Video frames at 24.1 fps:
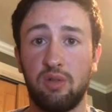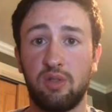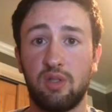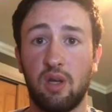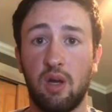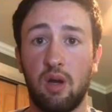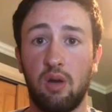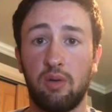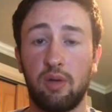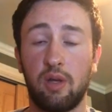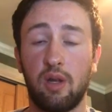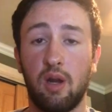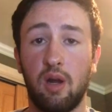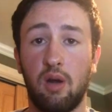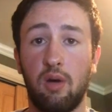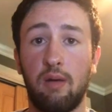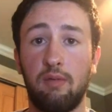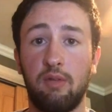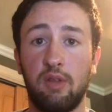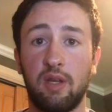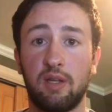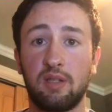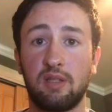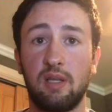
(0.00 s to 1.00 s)
So
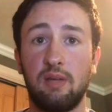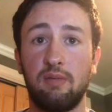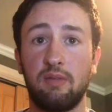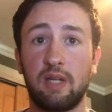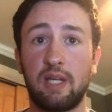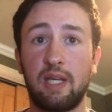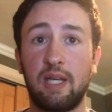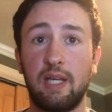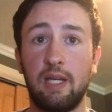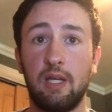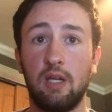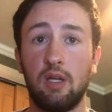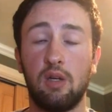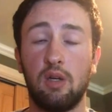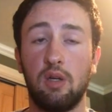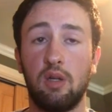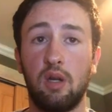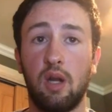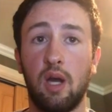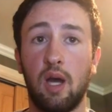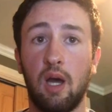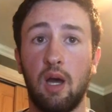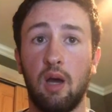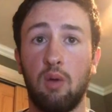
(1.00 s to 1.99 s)
everything's even keel,
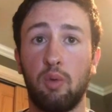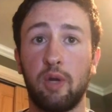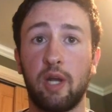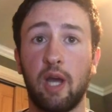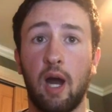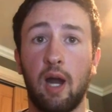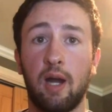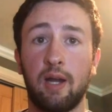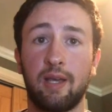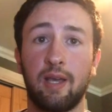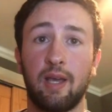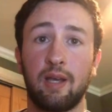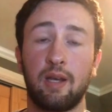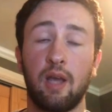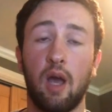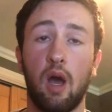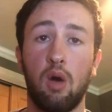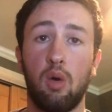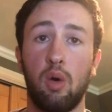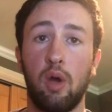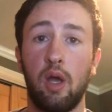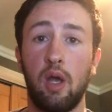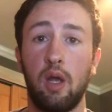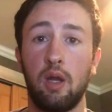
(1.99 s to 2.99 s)
and we got to get
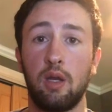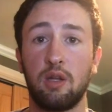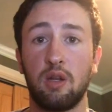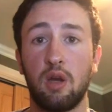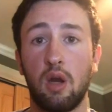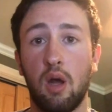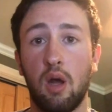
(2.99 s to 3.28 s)
going.